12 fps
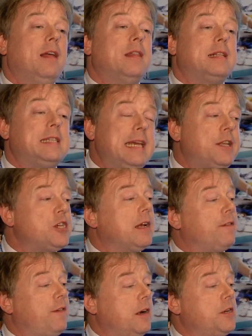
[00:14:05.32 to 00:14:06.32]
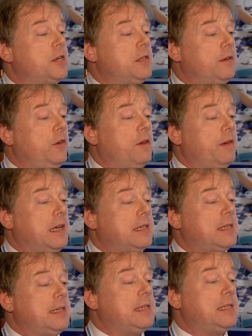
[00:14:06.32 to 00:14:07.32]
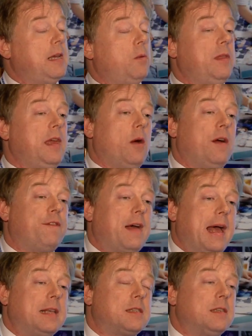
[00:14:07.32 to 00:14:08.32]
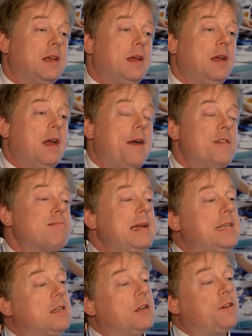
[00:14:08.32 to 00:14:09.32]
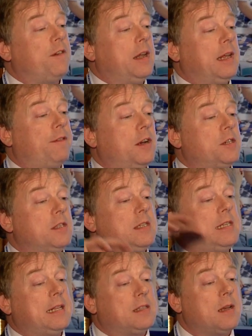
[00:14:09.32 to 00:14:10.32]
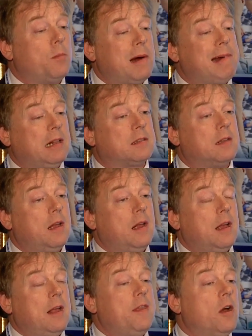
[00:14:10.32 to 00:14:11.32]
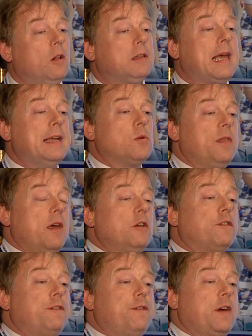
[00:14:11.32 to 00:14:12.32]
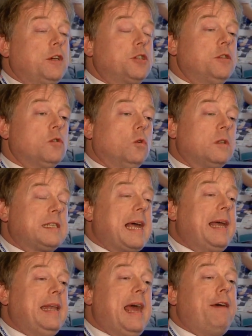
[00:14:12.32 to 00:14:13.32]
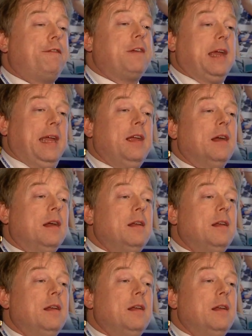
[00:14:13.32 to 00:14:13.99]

the teaching functions of universities sit with the OFS, and the research funding functions sit somewhere else. In the old days, when those functions all sat in HEFCI,